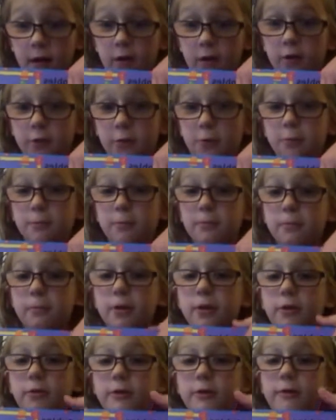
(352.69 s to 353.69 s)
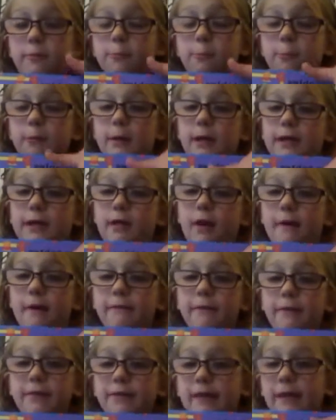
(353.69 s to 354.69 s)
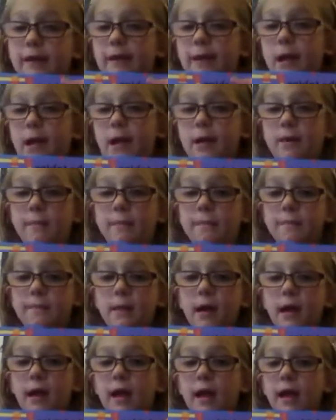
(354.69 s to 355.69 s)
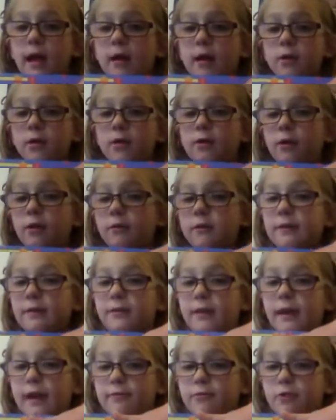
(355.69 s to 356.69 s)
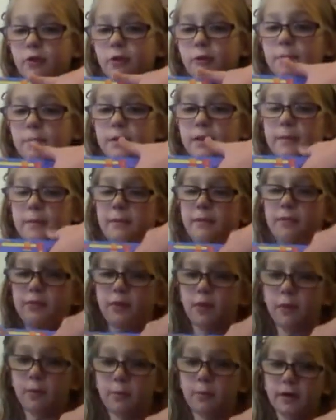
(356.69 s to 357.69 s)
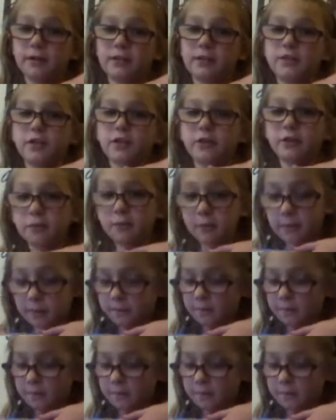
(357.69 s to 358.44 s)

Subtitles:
You can read off of them. You don't even have to open them if you don't want to.